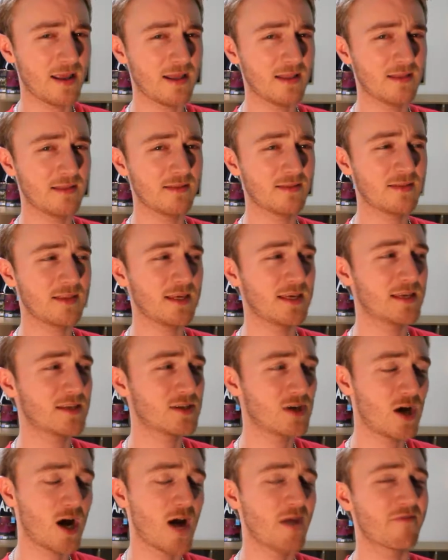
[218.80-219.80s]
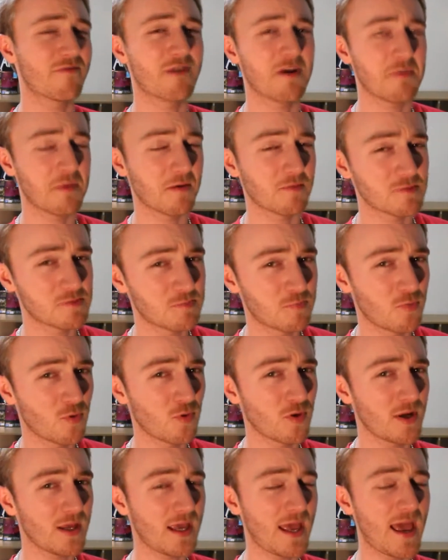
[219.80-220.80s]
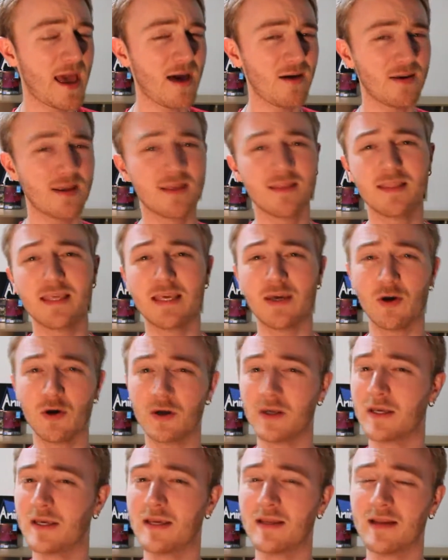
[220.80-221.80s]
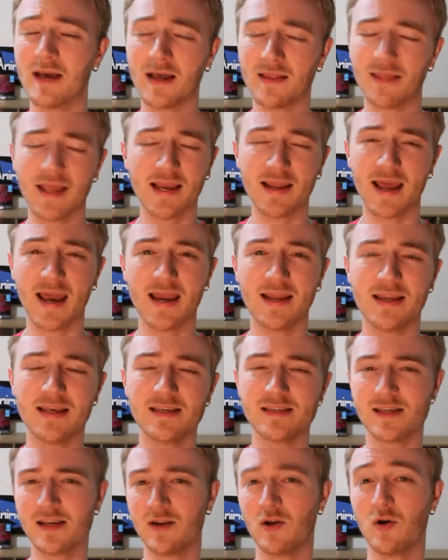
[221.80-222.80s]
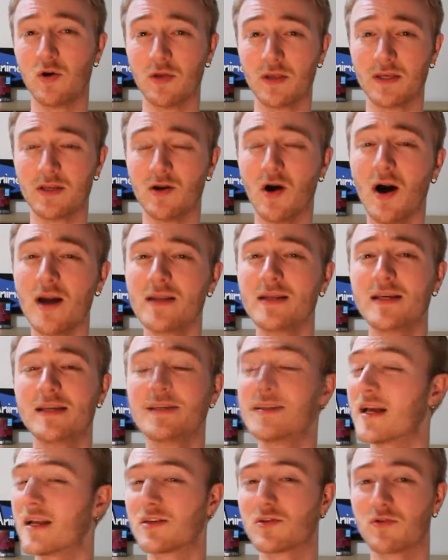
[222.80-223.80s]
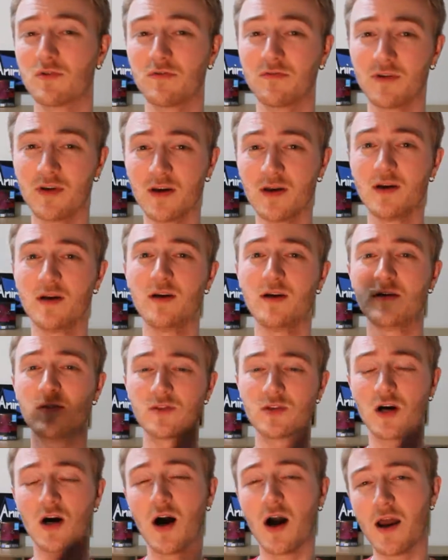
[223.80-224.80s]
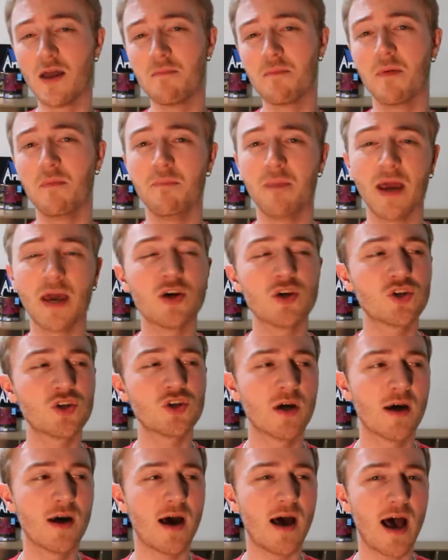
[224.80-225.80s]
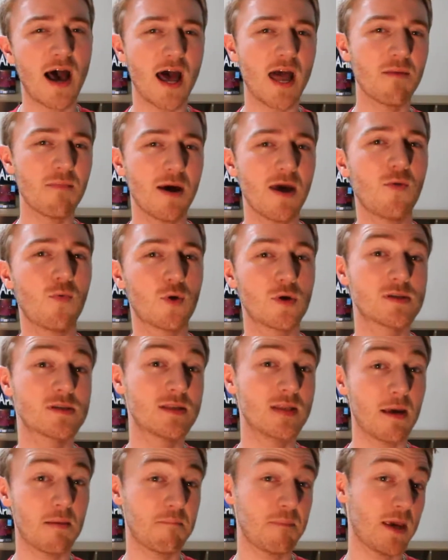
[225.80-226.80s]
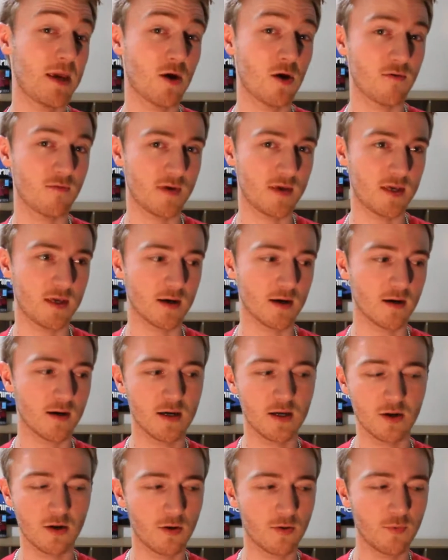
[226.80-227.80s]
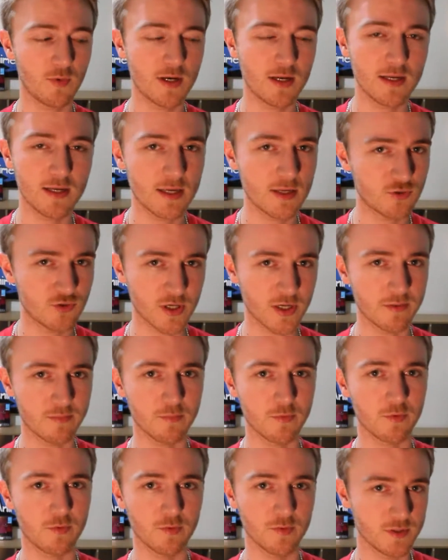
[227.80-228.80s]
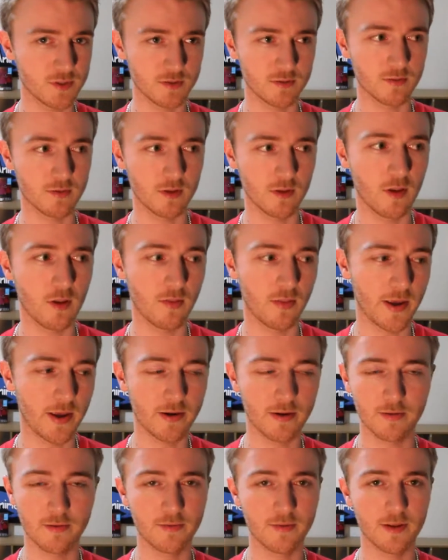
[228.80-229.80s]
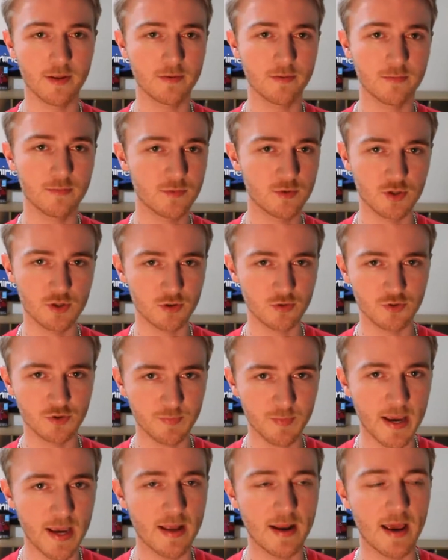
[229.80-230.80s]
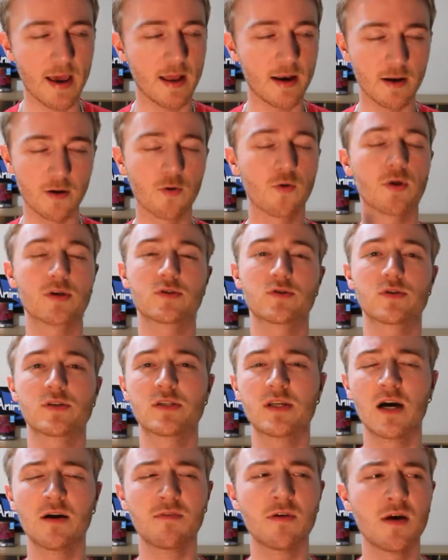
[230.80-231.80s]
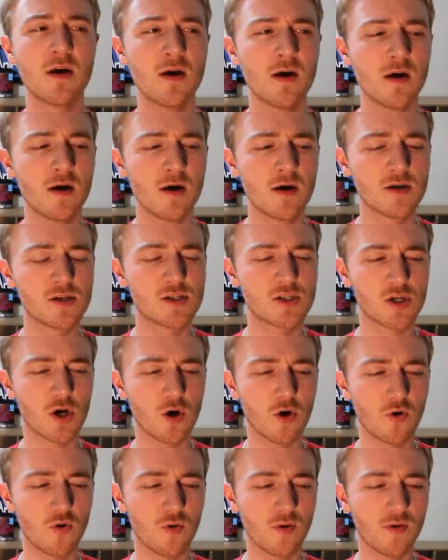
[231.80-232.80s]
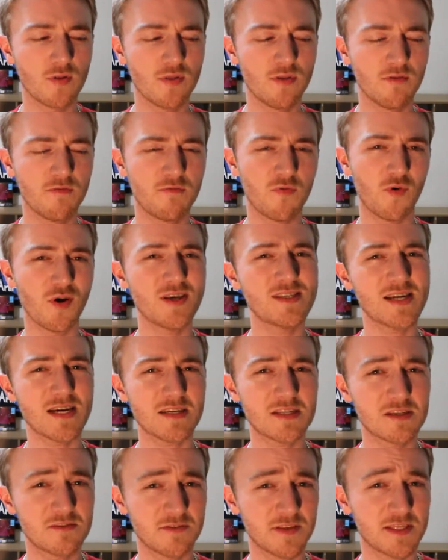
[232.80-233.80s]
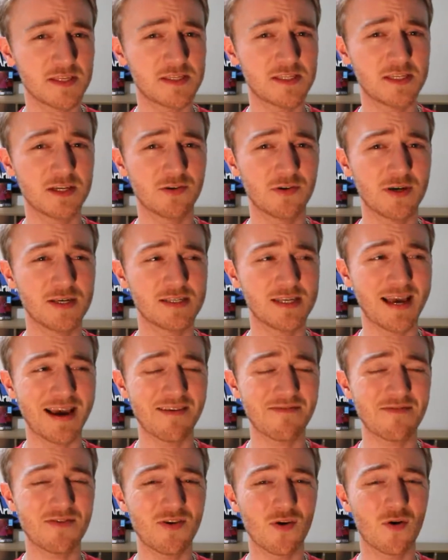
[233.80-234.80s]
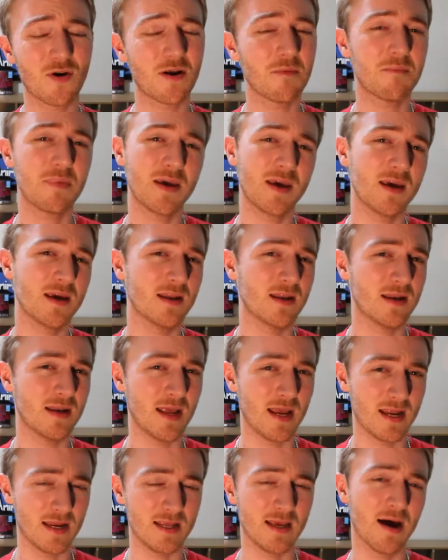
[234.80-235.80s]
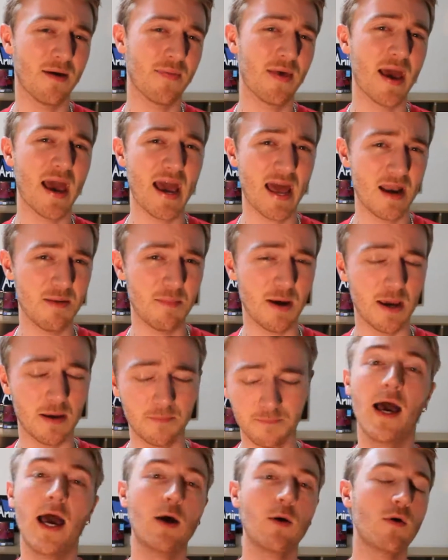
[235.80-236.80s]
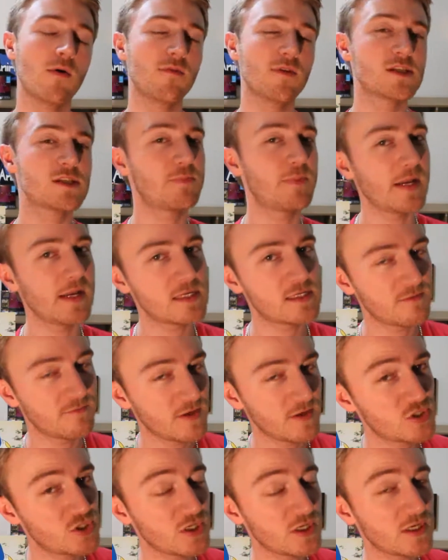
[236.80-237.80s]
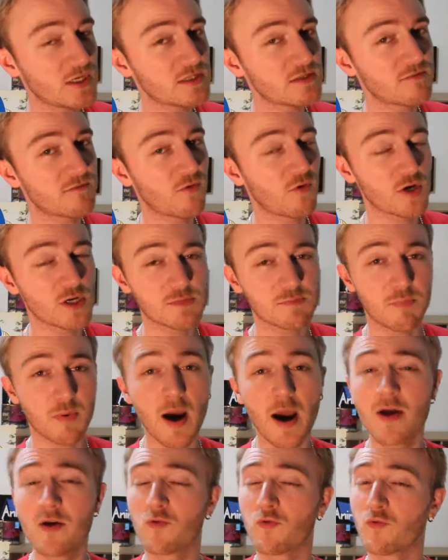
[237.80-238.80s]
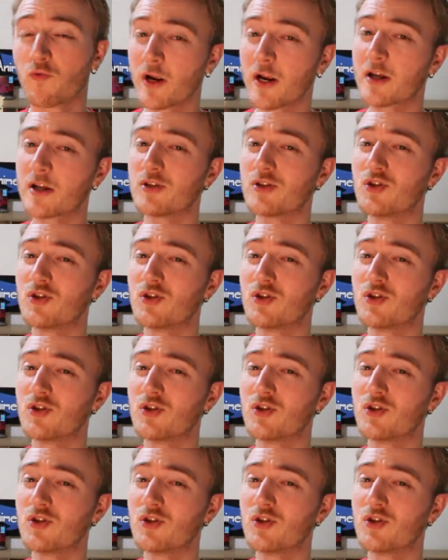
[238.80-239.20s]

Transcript: in the time frame that it was brought out in the late 80s and early 90s, that sort of time mesh, anime wasn't that big over here. We didn't get Dragon Ball till a lot later than Japan had it and all that sort of stuff. So the voice actors for this series have not appeared in any other anime. However, Speedy Ceviche is voiced by Rick